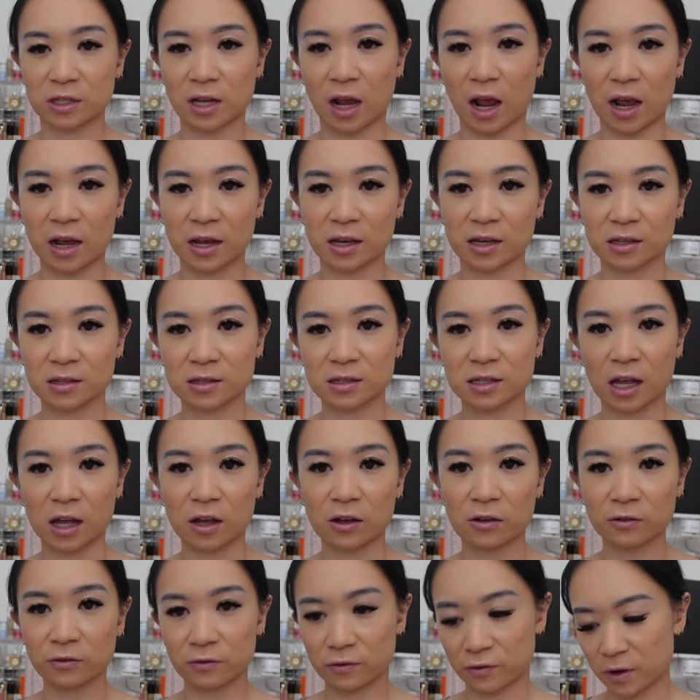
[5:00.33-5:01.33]
dye
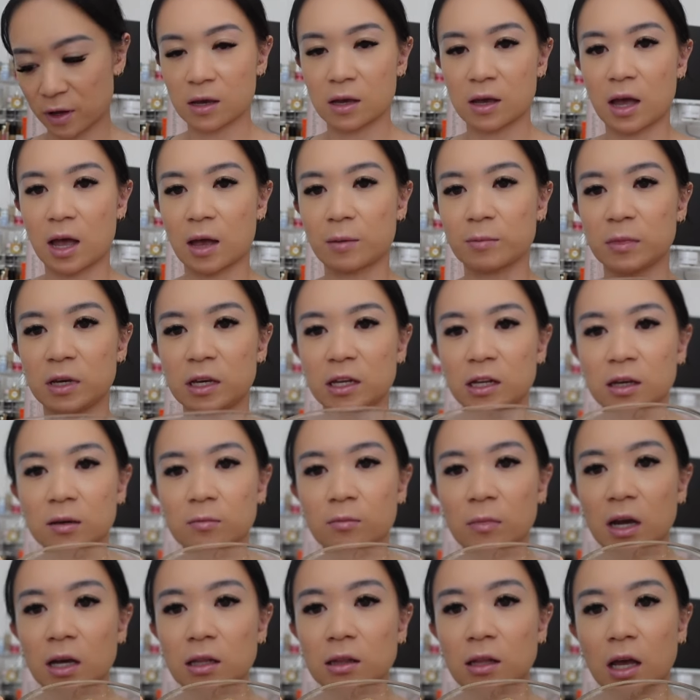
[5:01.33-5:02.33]
itself. I'm eating
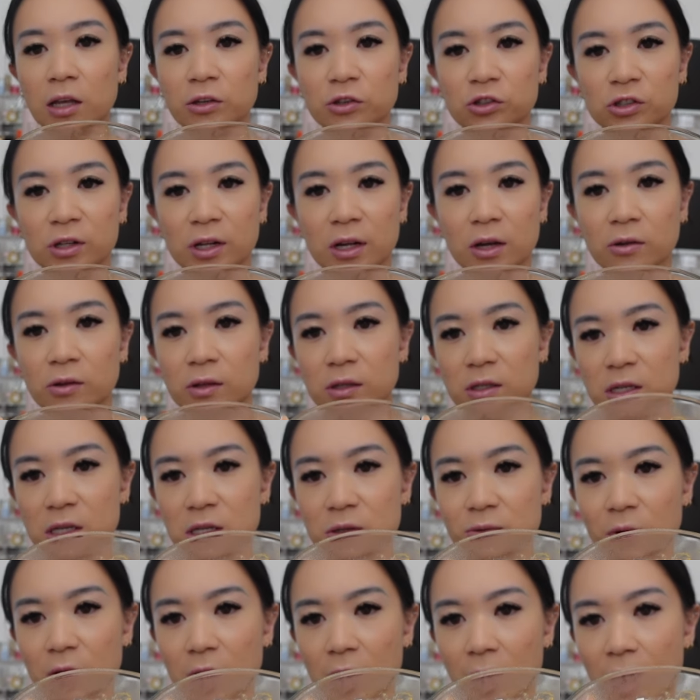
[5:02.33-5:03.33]
my lunch now. This
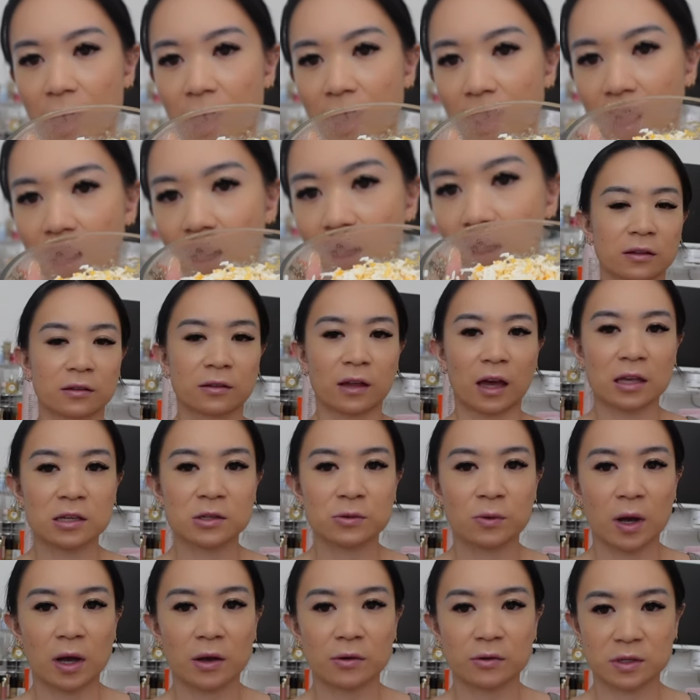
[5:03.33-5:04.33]
is what I have. That's
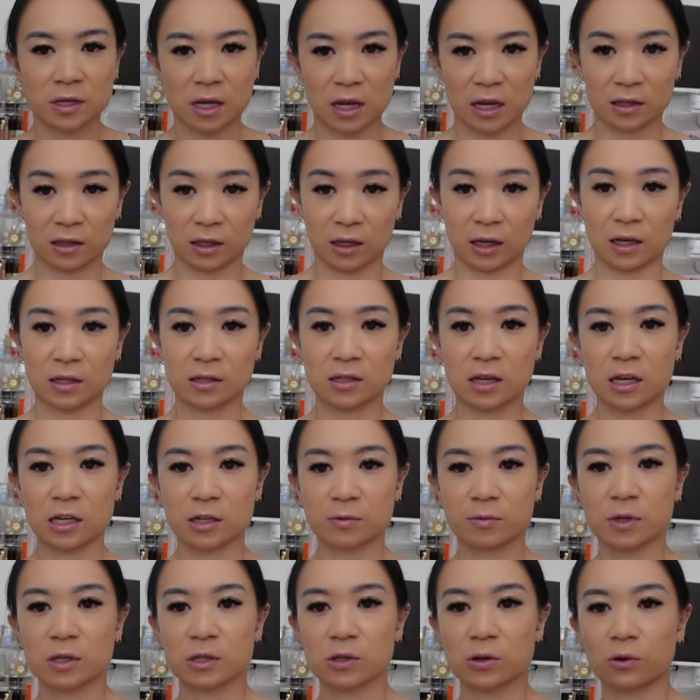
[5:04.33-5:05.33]
why I was saying like it
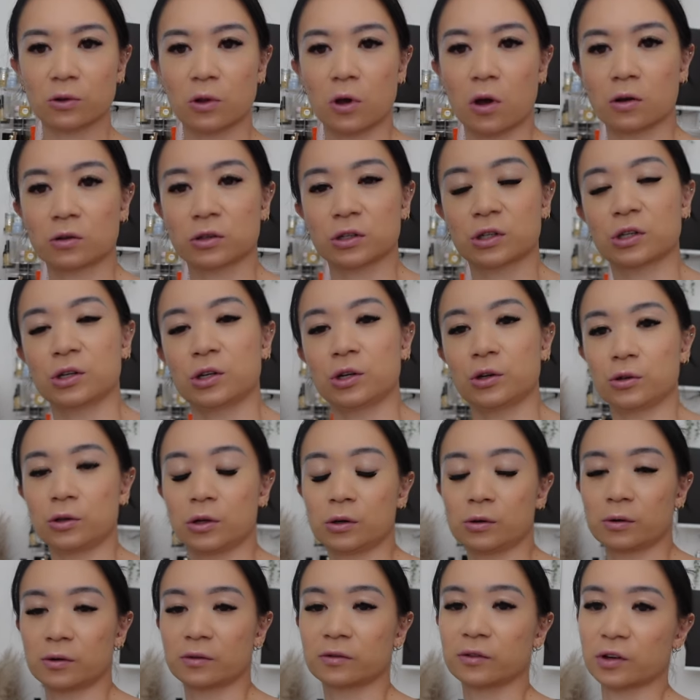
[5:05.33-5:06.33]
takes me so long to do
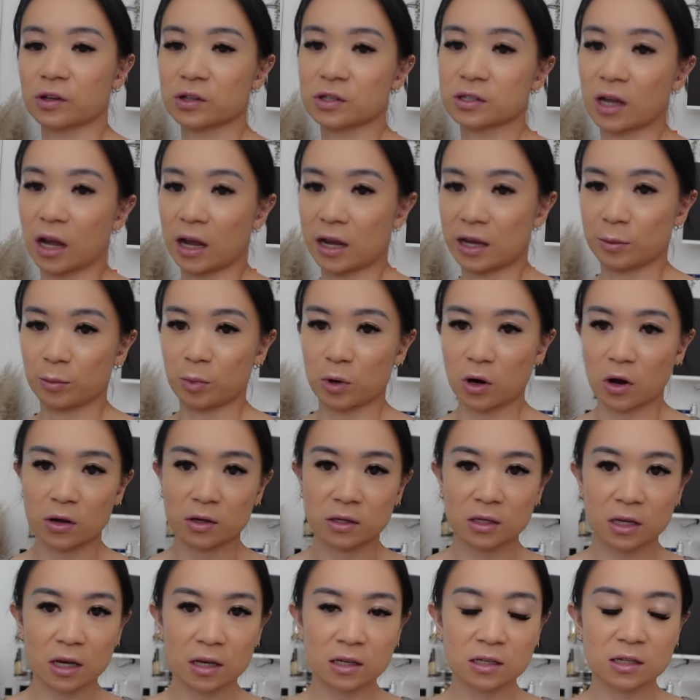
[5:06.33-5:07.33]
the reverse dyeing
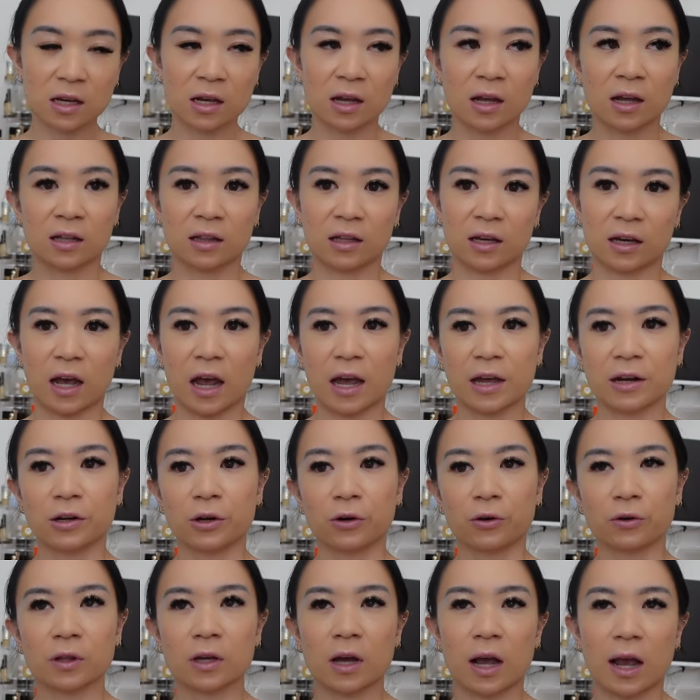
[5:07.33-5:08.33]
process. Like I
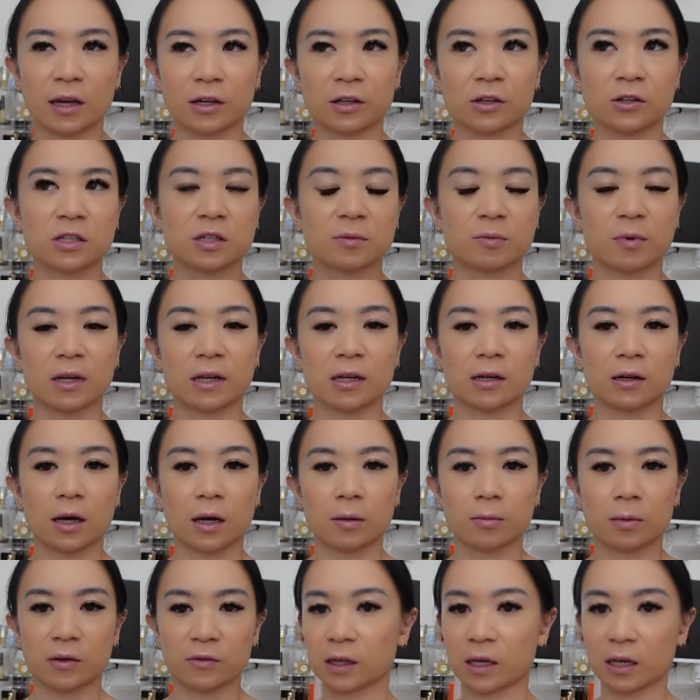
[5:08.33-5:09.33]
know that I could speed it
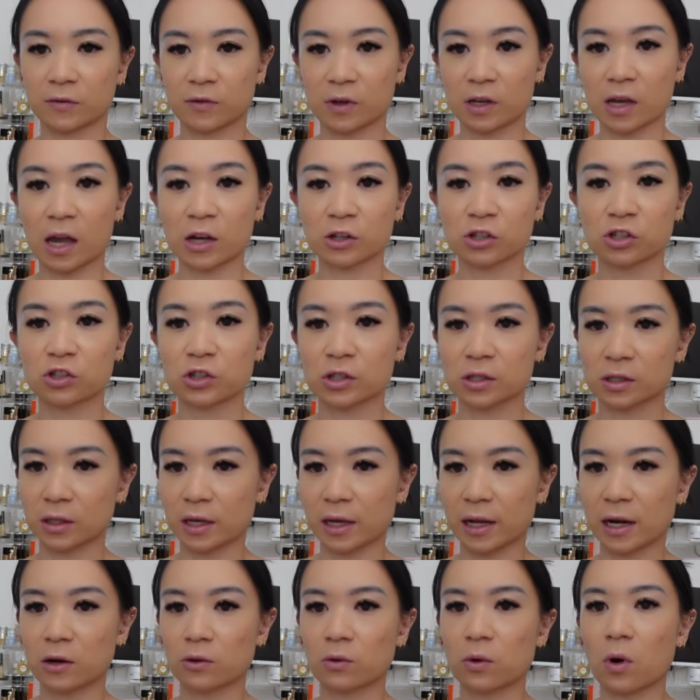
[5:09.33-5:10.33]
up. Like if I actually just
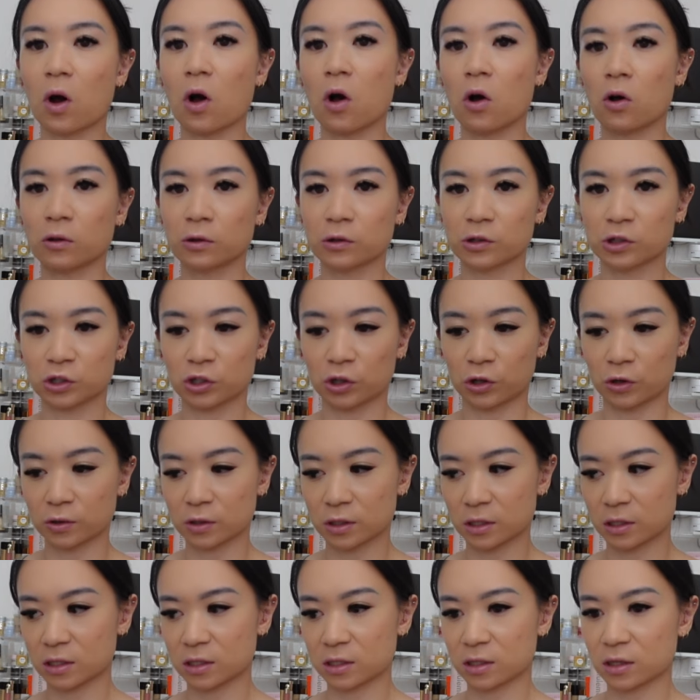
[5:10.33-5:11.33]
laid out all the
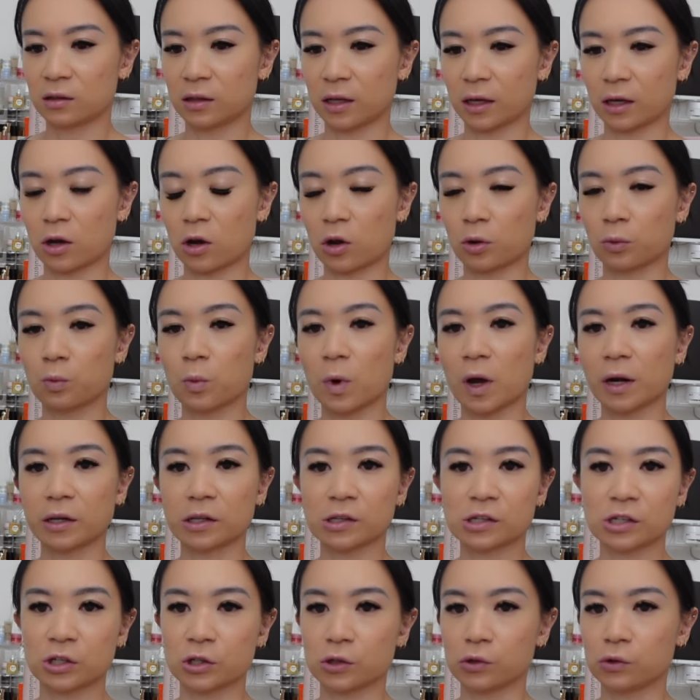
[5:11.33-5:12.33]
shirts like on one
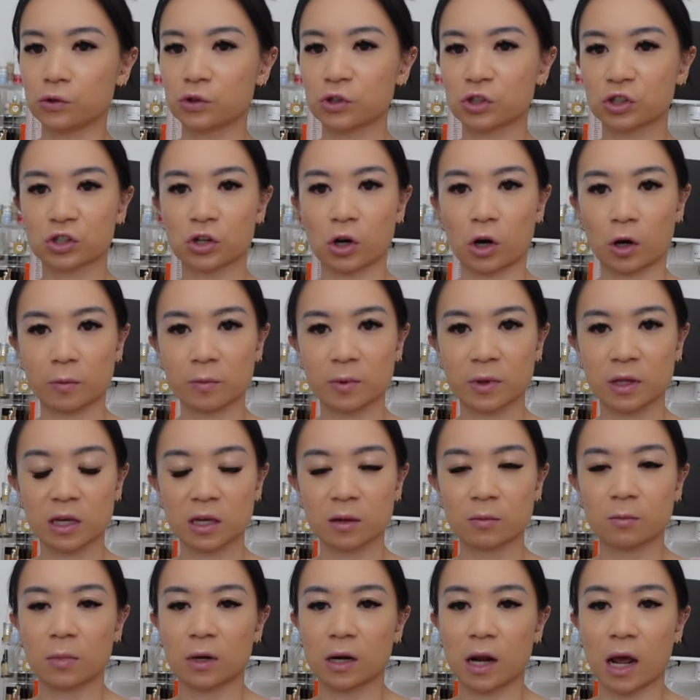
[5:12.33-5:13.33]
huge tarp
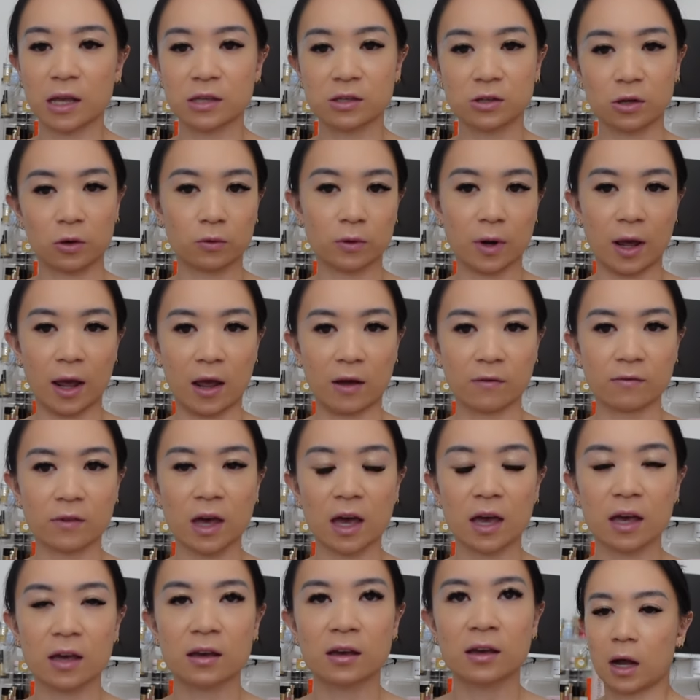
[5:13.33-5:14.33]
thing, but I don't have
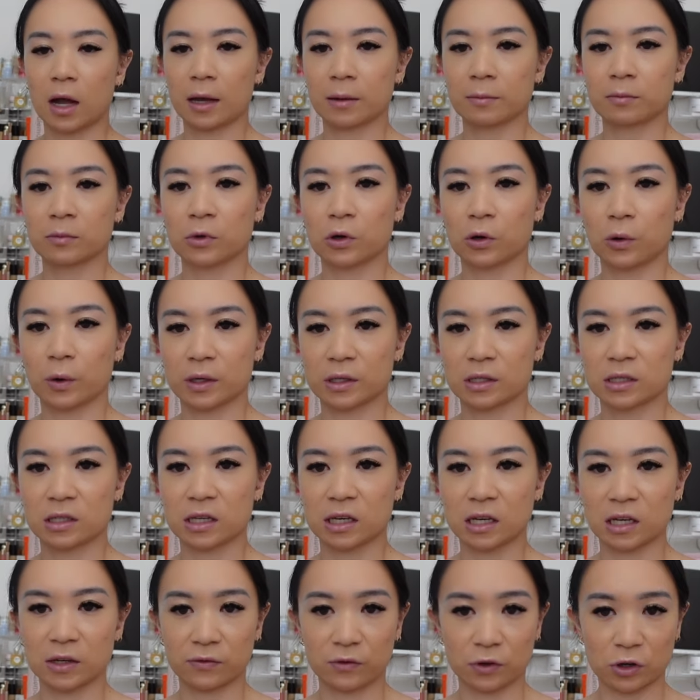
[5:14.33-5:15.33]
that. I'm going
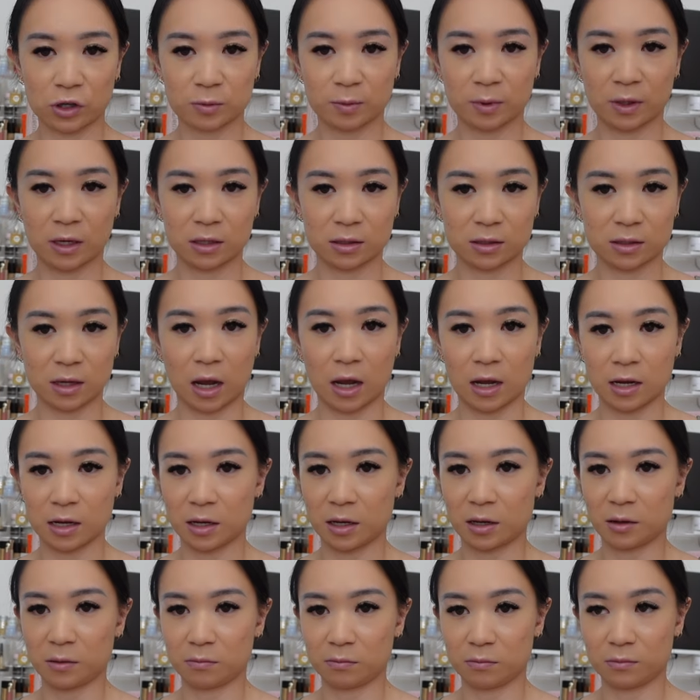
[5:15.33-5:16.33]
to eat first because I
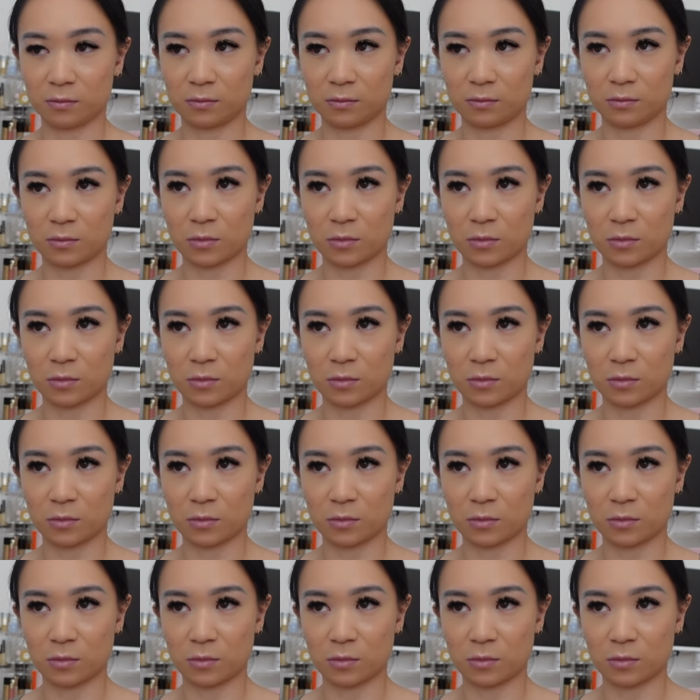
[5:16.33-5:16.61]
am